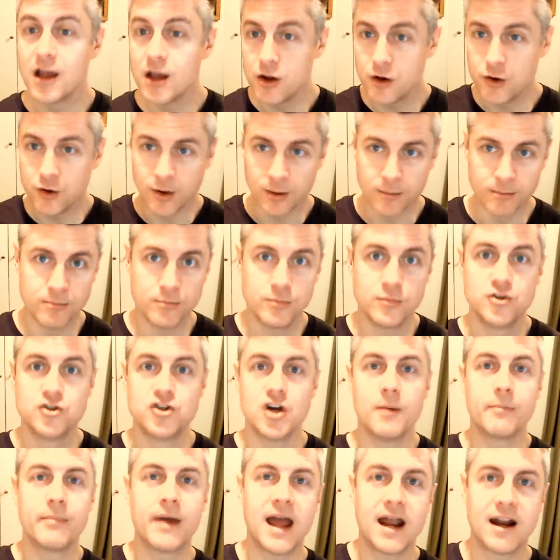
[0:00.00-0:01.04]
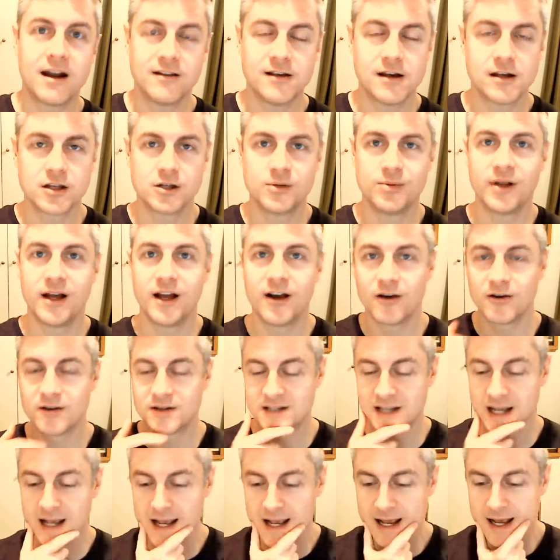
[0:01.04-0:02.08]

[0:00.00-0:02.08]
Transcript: you can jump ahead of the other players.